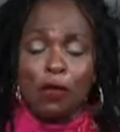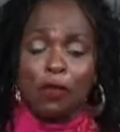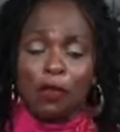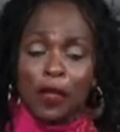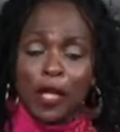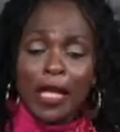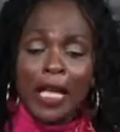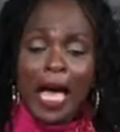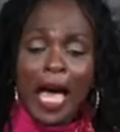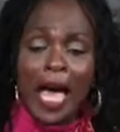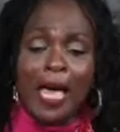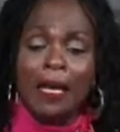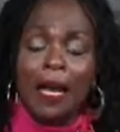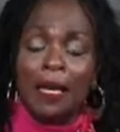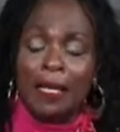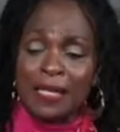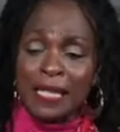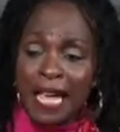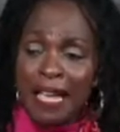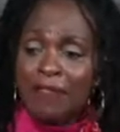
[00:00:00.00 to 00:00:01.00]
Ophelia and
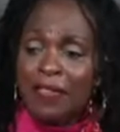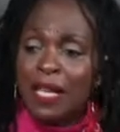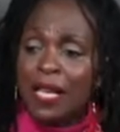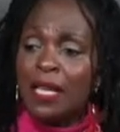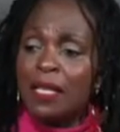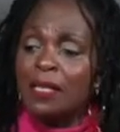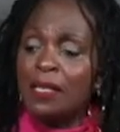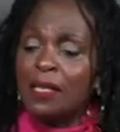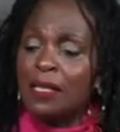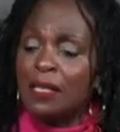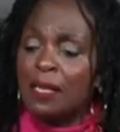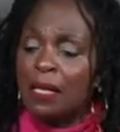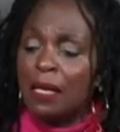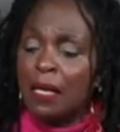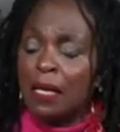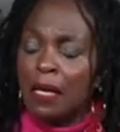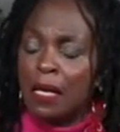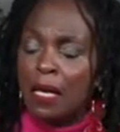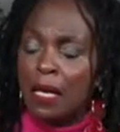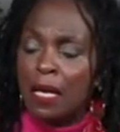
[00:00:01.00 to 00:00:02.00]
Octavius
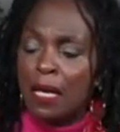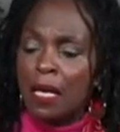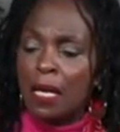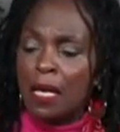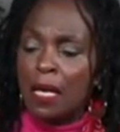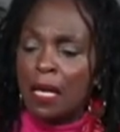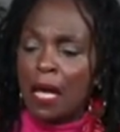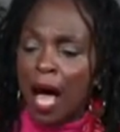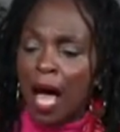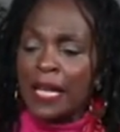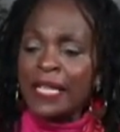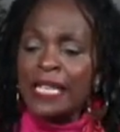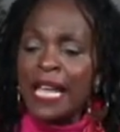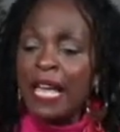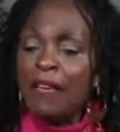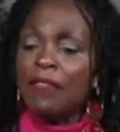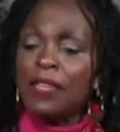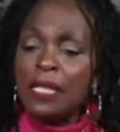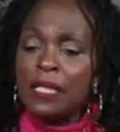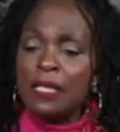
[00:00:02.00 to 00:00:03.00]

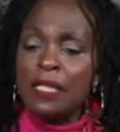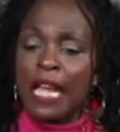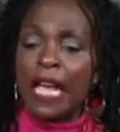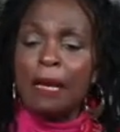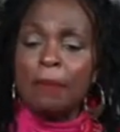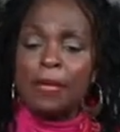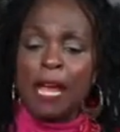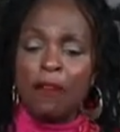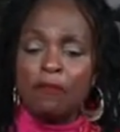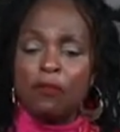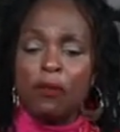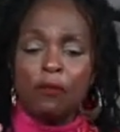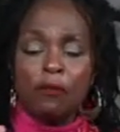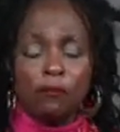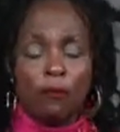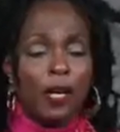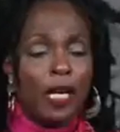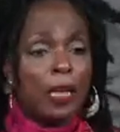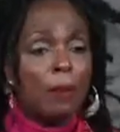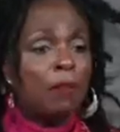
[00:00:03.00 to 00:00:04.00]
named after a
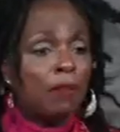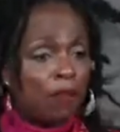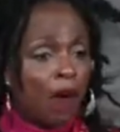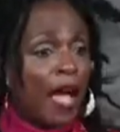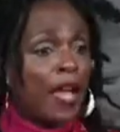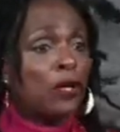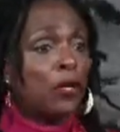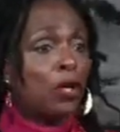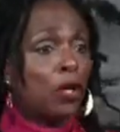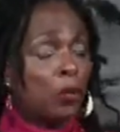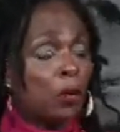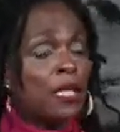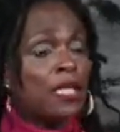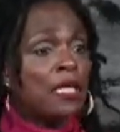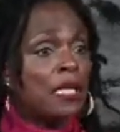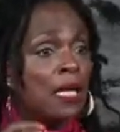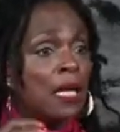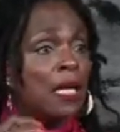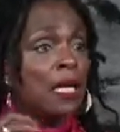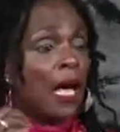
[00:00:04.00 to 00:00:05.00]
freedom fighter who
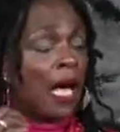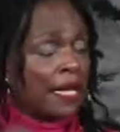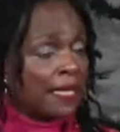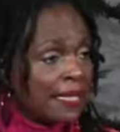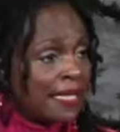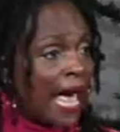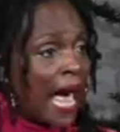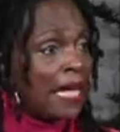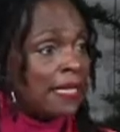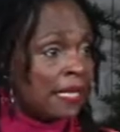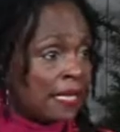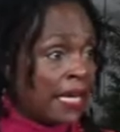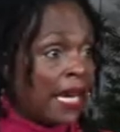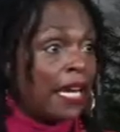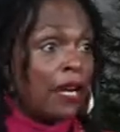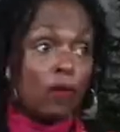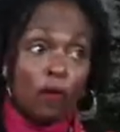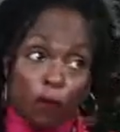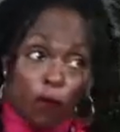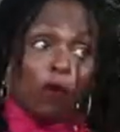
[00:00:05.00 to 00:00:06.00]
was
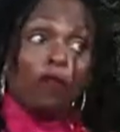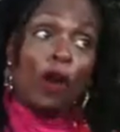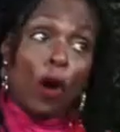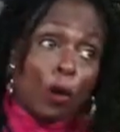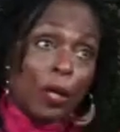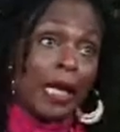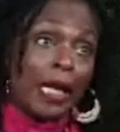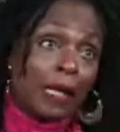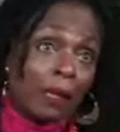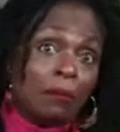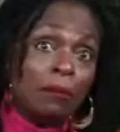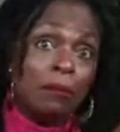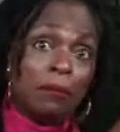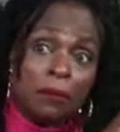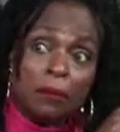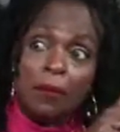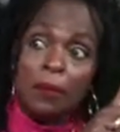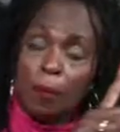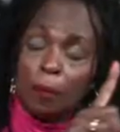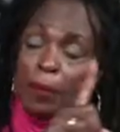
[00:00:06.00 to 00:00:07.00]
assassinated for voting,
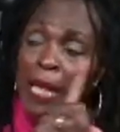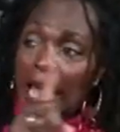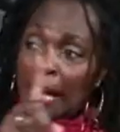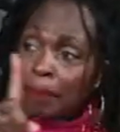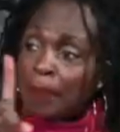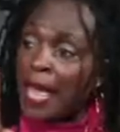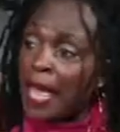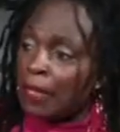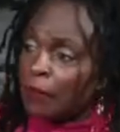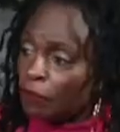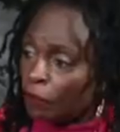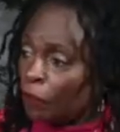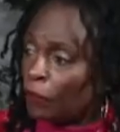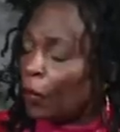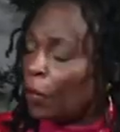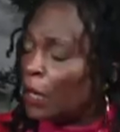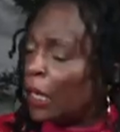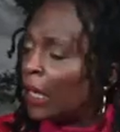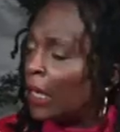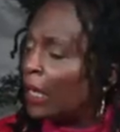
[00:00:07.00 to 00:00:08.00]
Black man for
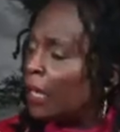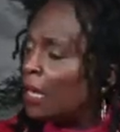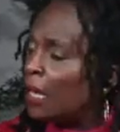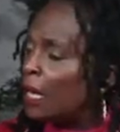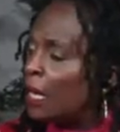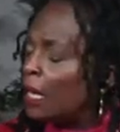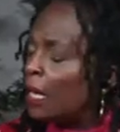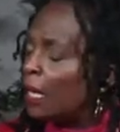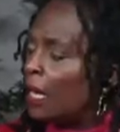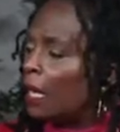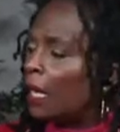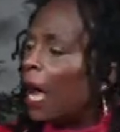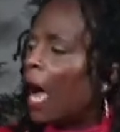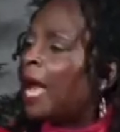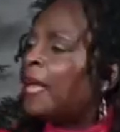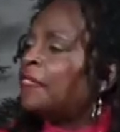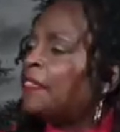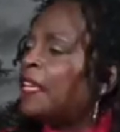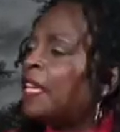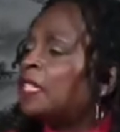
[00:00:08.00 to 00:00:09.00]
voting,
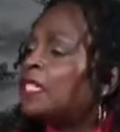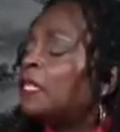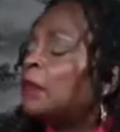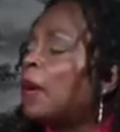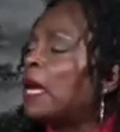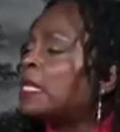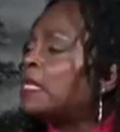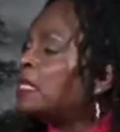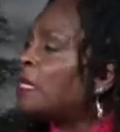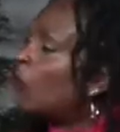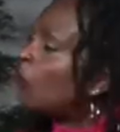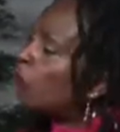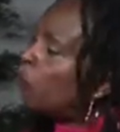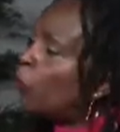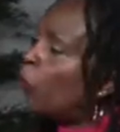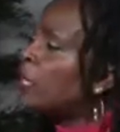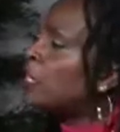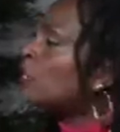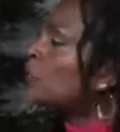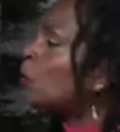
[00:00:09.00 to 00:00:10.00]
I think to myself,
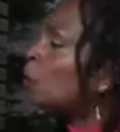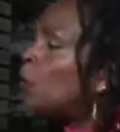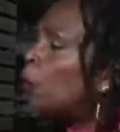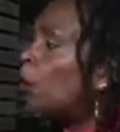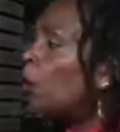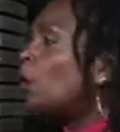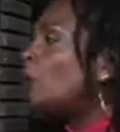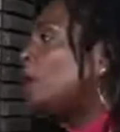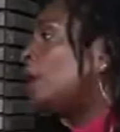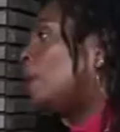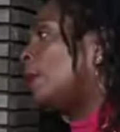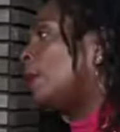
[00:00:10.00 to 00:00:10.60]
what's the world we